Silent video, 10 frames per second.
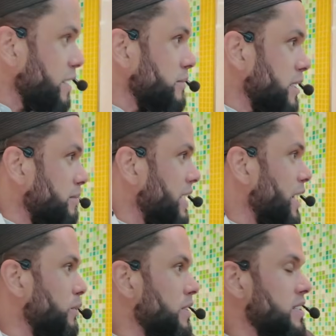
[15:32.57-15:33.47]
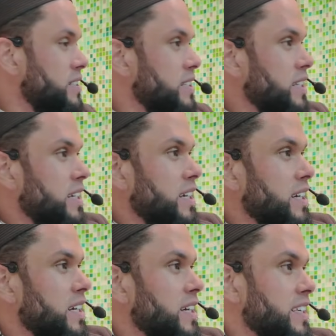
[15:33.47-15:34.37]
Zamzam Towers,
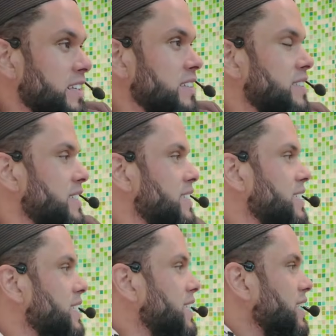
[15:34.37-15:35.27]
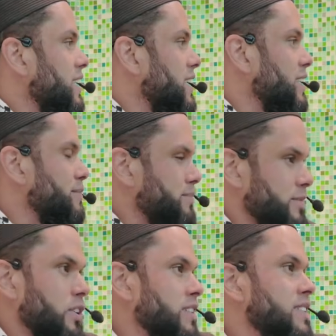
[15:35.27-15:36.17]
Hilton,
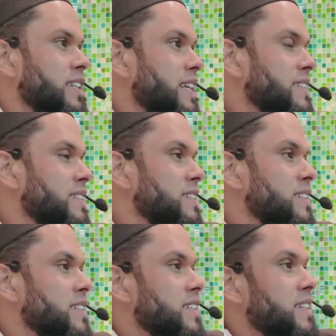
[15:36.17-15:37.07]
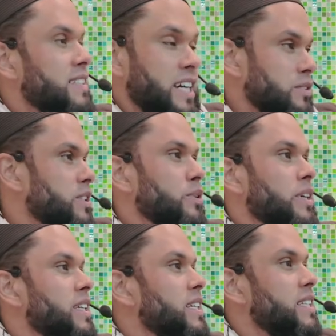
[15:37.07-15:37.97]
Continental, Dar
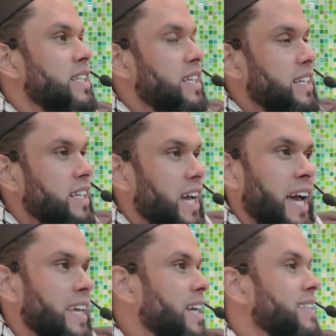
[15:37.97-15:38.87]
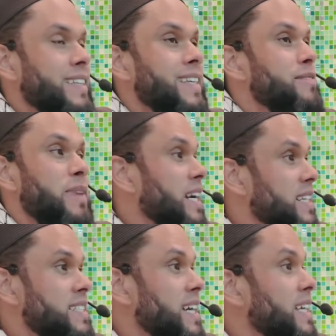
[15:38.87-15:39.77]
Tawheed, Hayat,
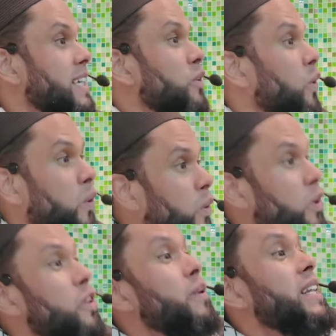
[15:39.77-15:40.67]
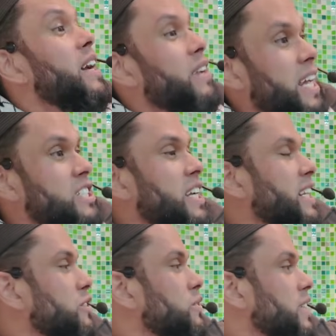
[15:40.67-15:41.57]
Makisaki, all the way down
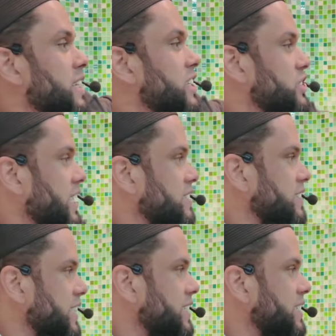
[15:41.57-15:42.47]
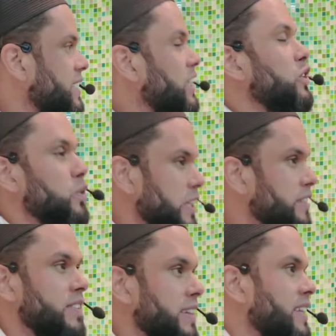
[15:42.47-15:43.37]
Ajyad, and you're taking a shuttle in. You
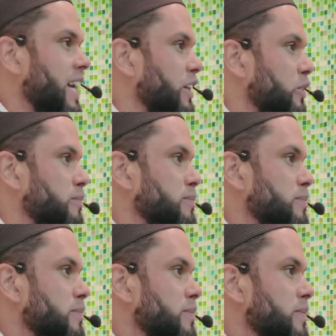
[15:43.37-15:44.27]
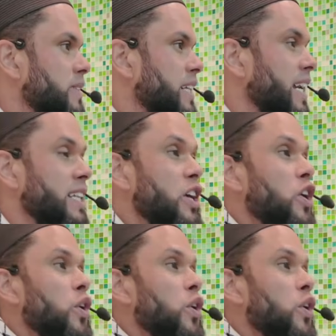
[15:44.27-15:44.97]
live in the Haram. Right?